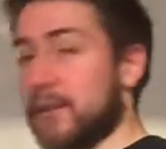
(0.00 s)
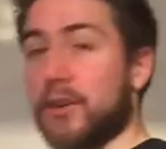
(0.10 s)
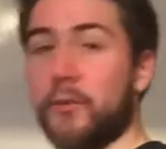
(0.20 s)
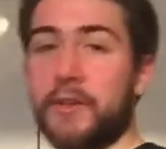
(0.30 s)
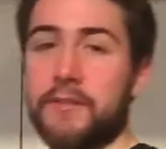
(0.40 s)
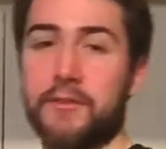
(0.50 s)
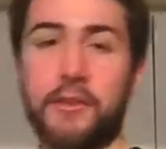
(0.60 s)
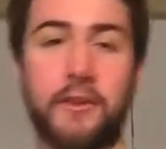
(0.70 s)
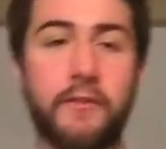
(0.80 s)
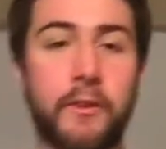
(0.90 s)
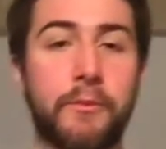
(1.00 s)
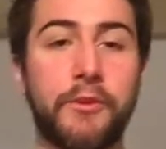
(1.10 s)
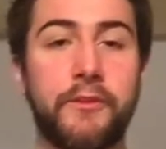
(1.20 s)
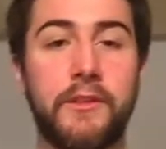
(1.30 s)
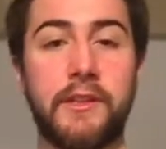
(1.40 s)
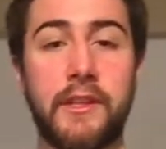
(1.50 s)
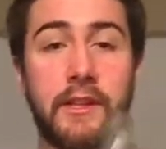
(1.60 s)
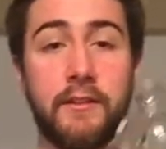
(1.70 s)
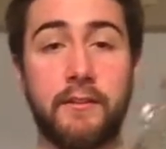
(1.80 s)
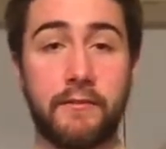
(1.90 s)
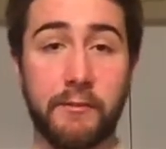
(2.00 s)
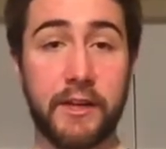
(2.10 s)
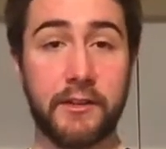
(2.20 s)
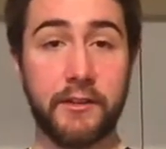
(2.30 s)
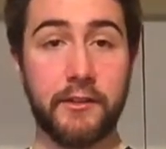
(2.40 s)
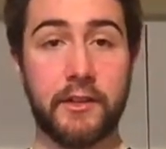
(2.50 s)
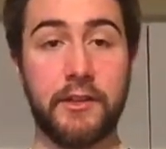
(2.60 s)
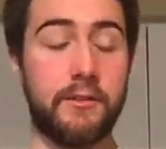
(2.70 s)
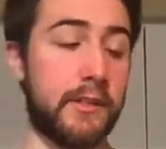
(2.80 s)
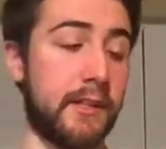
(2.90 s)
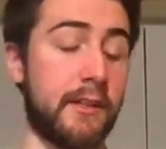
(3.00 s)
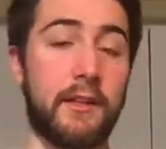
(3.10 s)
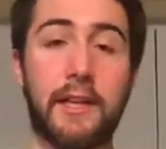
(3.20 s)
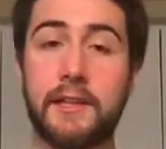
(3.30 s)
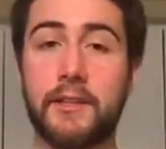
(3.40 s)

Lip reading: always, for all of our brews, you need a fermenter. You can use a glass